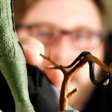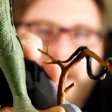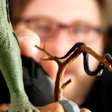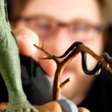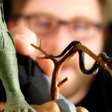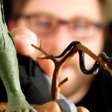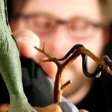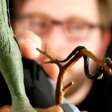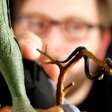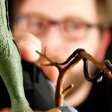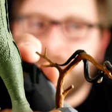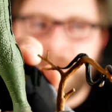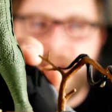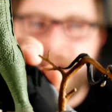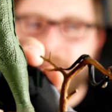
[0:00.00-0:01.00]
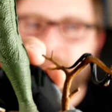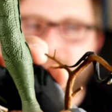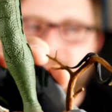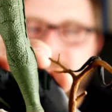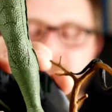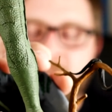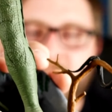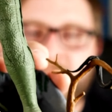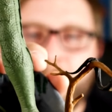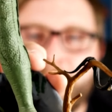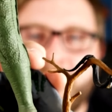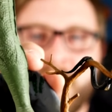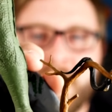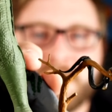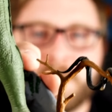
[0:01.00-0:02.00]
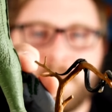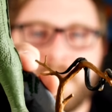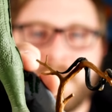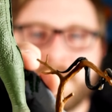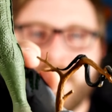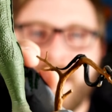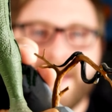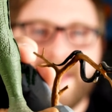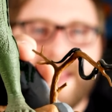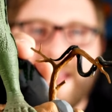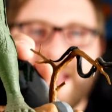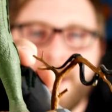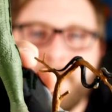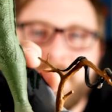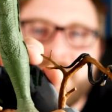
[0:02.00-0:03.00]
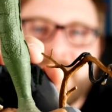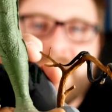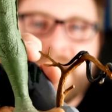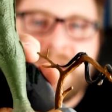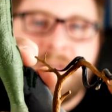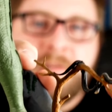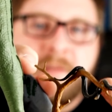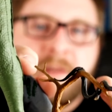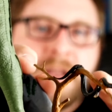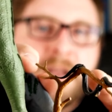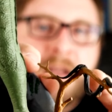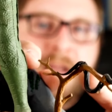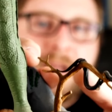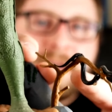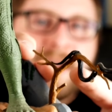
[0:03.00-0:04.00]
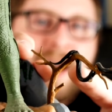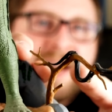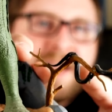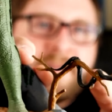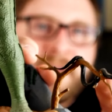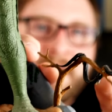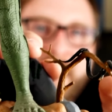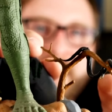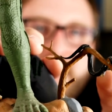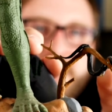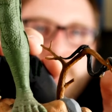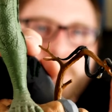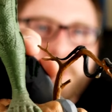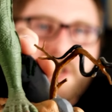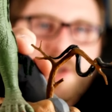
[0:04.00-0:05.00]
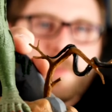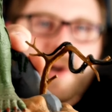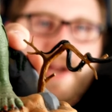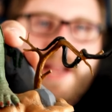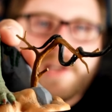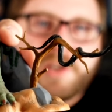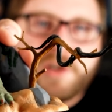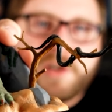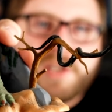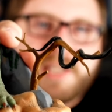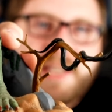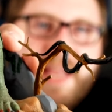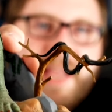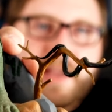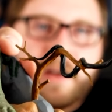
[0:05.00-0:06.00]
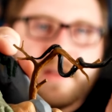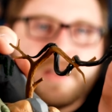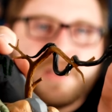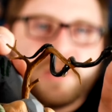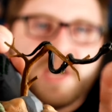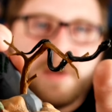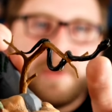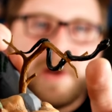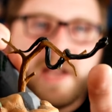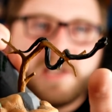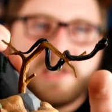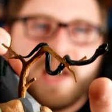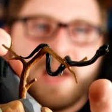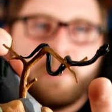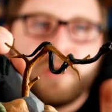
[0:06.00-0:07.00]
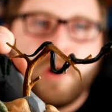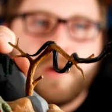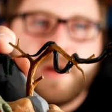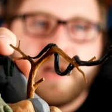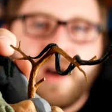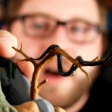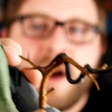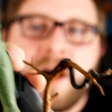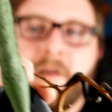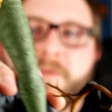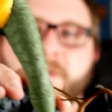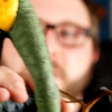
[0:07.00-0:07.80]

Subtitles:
And with how you guys saw that box was, I can't believe not even like this tree branch or snake on the tree branch had broken off,